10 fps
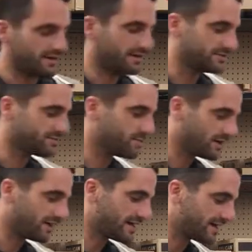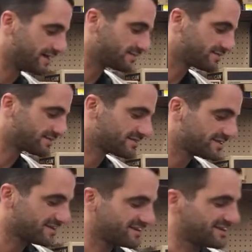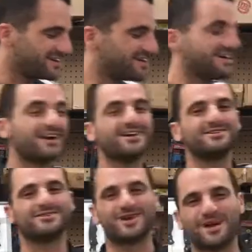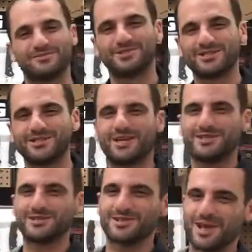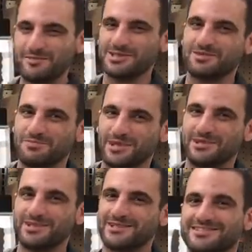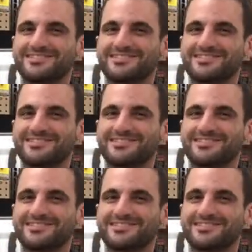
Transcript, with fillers: as well as Carrying strap, just in case you're climbing some buildings.